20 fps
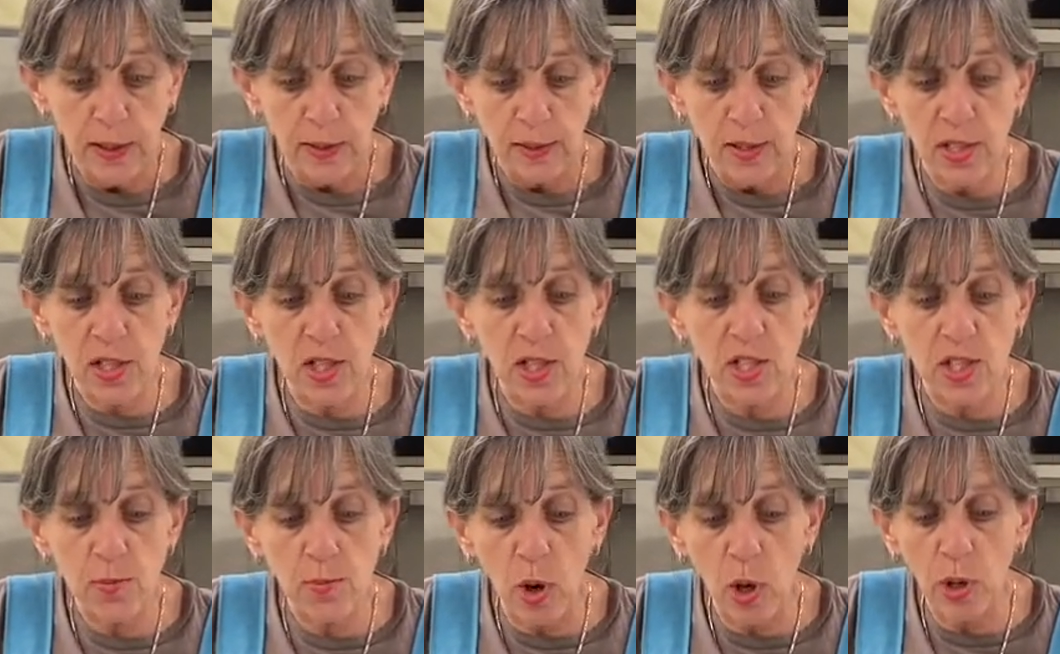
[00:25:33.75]
This is
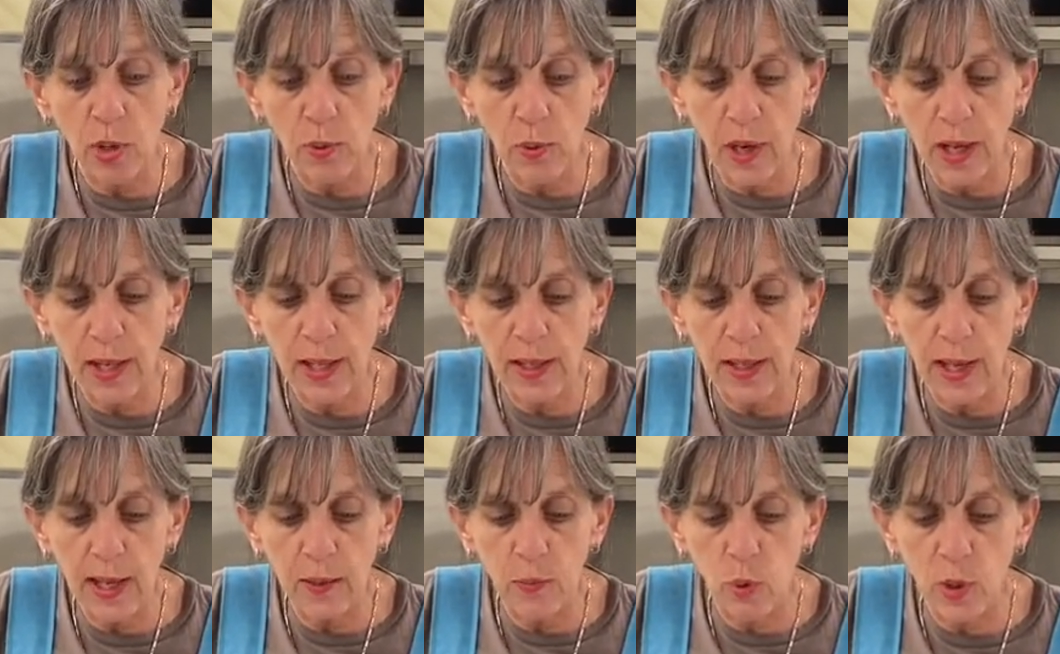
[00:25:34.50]
smart, right?
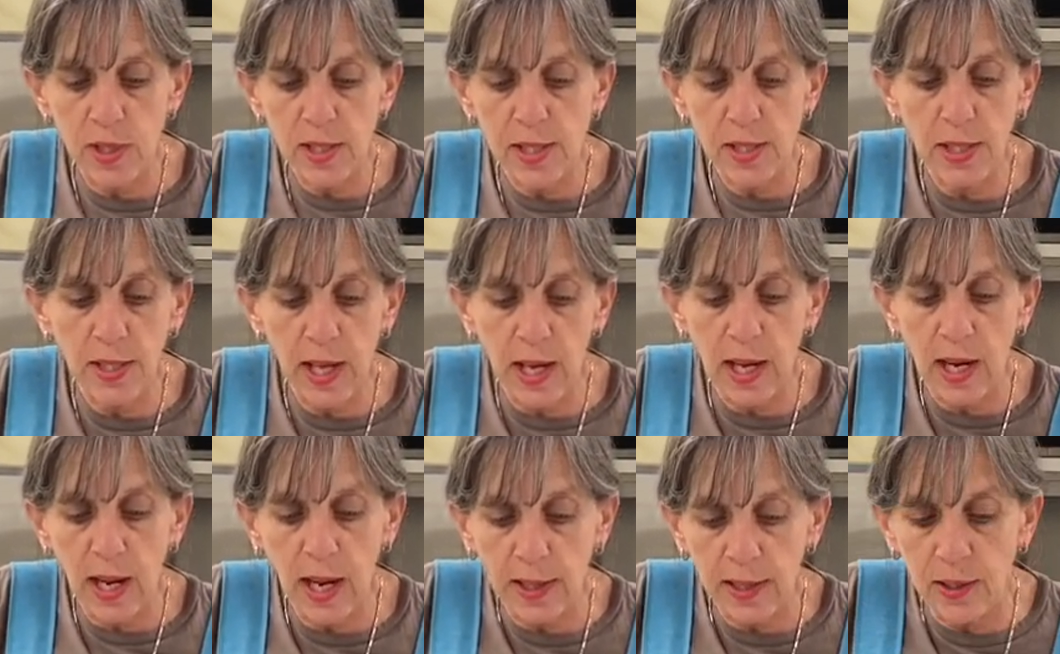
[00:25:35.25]
And once
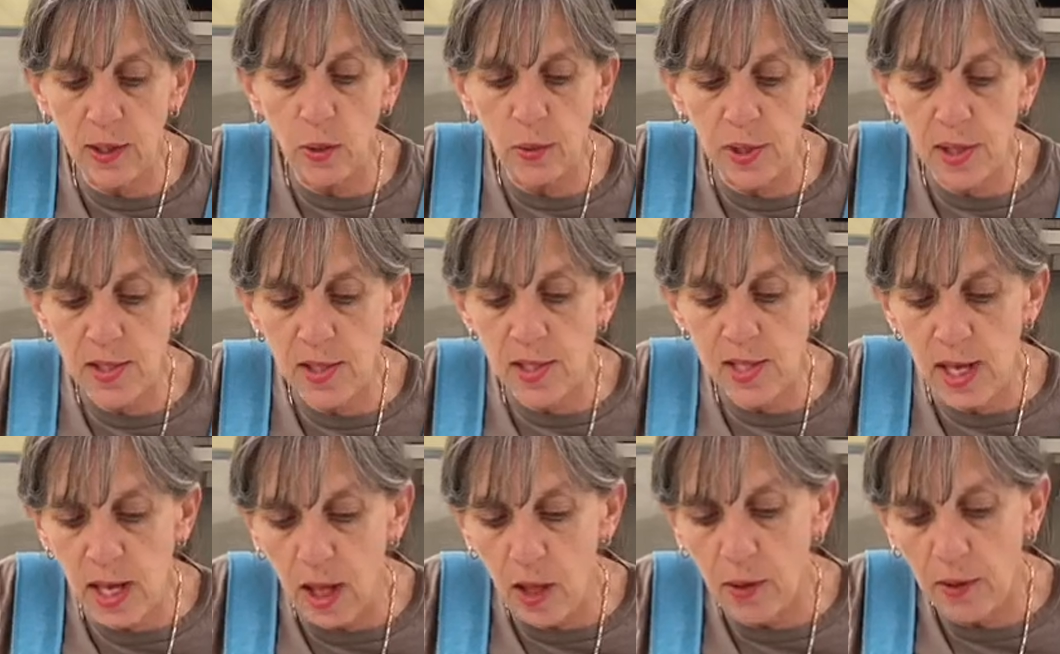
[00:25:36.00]
again, I know they
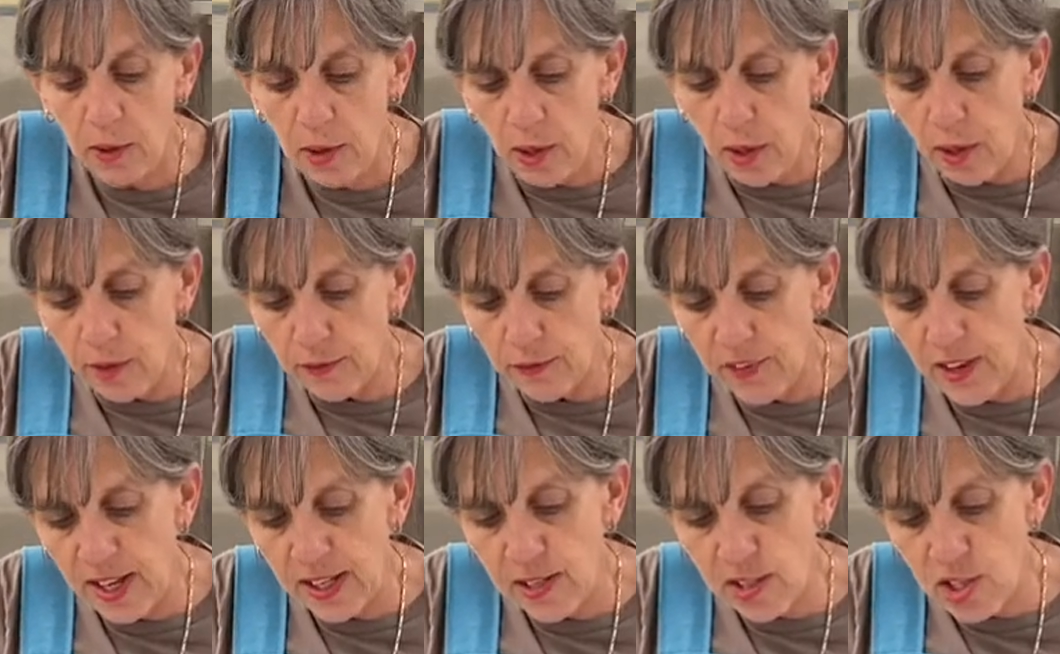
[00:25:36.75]
sell
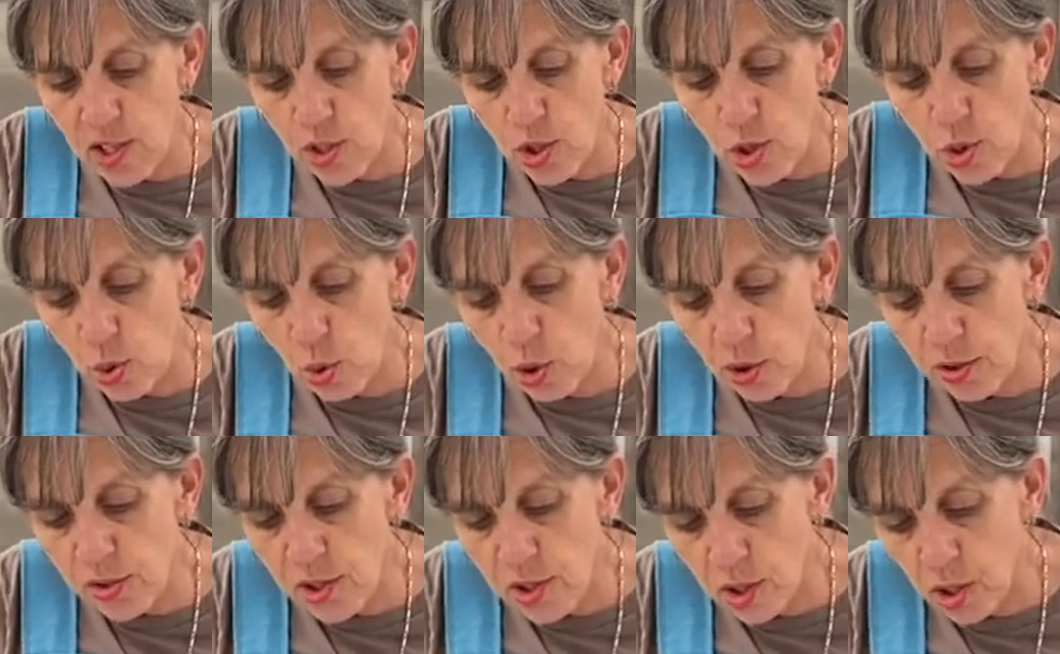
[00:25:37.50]
fancy
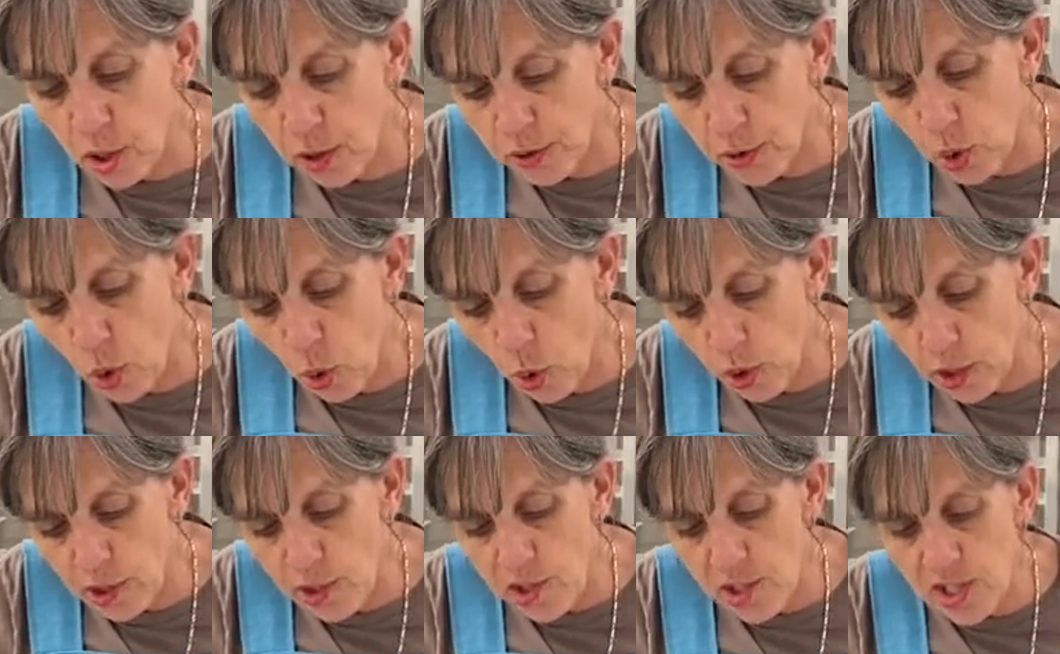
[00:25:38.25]
tools called
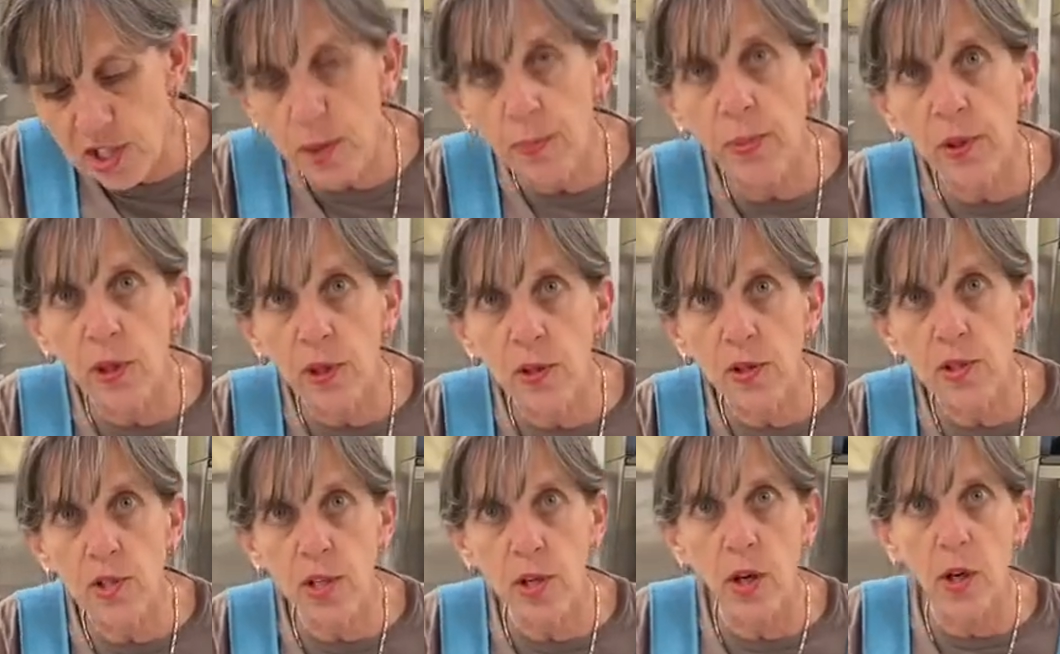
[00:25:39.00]
corn
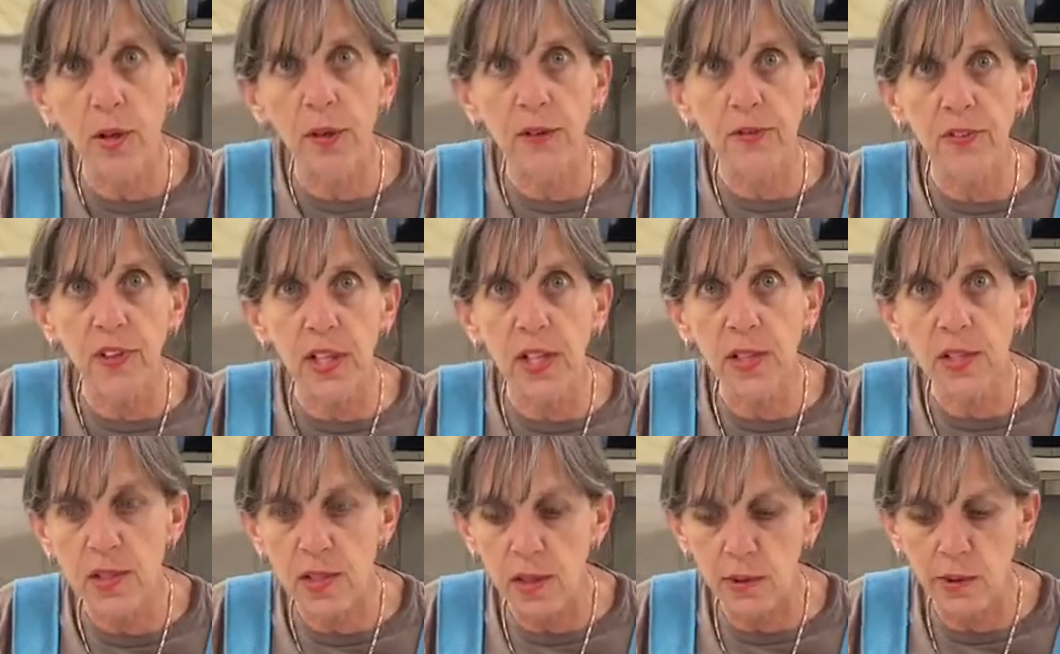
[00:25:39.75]
zippers and all of
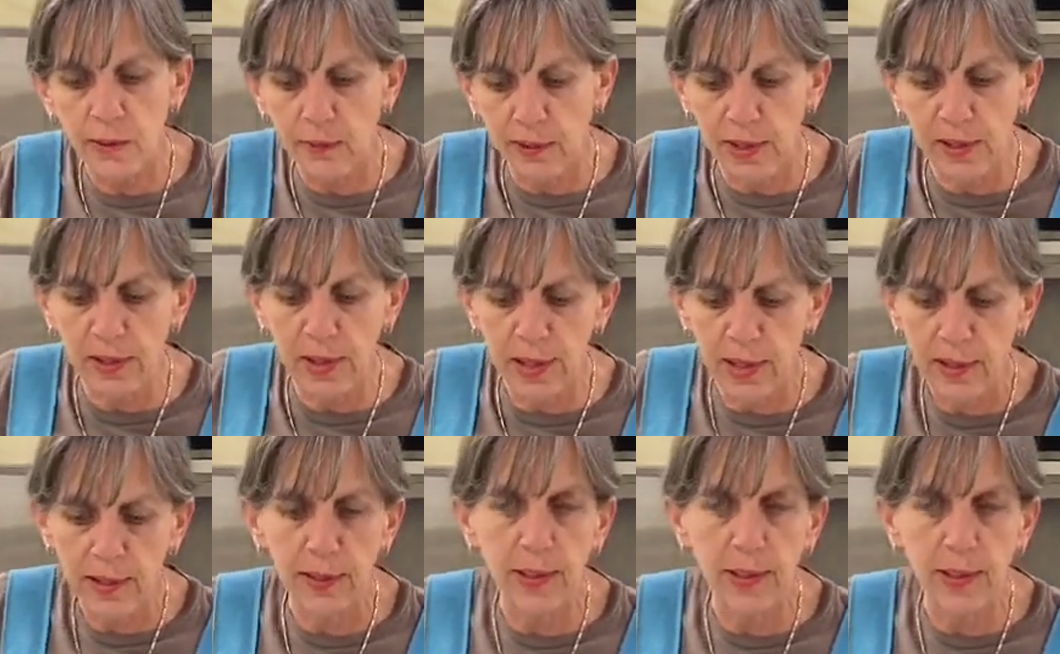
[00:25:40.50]
this. Really?